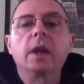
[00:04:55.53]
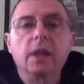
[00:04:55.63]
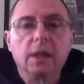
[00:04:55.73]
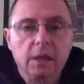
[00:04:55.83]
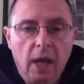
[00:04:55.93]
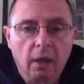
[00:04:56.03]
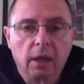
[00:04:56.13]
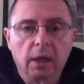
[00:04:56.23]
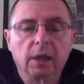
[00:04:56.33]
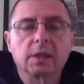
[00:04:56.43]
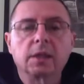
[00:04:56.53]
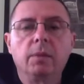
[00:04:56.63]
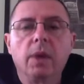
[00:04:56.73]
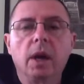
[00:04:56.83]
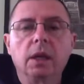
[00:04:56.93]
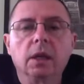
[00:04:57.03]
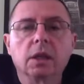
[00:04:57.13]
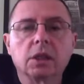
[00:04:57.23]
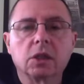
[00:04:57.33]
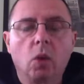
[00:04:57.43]
yelling at somebody in a
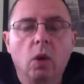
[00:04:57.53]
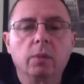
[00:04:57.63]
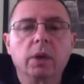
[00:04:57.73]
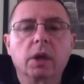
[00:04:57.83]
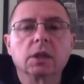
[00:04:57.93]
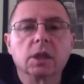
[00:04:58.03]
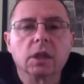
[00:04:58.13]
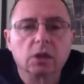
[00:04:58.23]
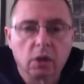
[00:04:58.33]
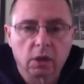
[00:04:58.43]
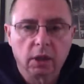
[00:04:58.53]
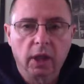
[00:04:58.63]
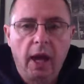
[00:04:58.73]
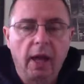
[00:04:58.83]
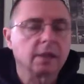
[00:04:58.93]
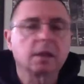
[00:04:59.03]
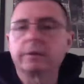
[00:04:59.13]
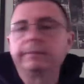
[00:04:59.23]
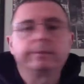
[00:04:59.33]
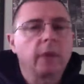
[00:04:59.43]
store because they took the last
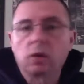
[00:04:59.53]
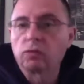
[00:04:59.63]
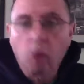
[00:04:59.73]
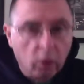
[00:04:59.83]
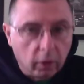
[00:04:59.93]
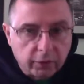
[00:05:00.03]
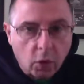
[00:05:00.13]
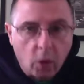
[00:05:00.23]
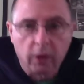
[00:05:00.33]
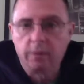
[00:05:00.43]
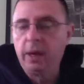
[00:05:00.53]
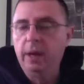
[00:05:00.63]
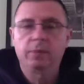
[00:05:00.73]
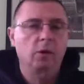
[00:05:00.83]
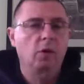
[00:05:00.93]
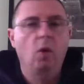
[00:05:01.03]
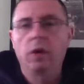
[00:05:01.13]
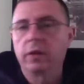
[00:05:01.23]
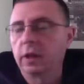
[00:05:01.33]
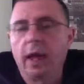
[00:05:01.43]
roll of toilet paper or
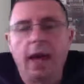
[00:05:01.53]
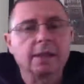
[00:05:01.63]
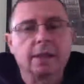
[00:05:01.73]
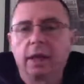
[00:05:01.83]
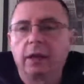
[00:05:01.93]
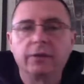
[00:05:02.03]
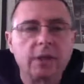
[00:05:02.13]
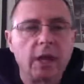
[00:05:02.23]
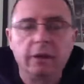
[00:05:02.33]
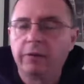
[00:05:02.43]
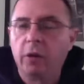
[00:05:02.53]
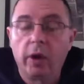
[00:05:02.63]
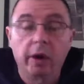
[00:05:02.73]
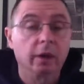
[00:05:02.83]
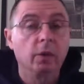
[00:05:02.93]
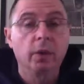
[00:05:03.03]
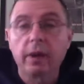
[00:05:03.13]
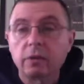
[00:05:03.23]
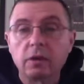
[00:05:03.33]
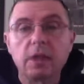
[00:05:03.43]
the last thing of tinfoil or
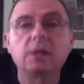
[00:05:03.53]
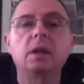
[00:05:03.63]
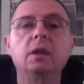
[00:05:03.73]
whatever it is that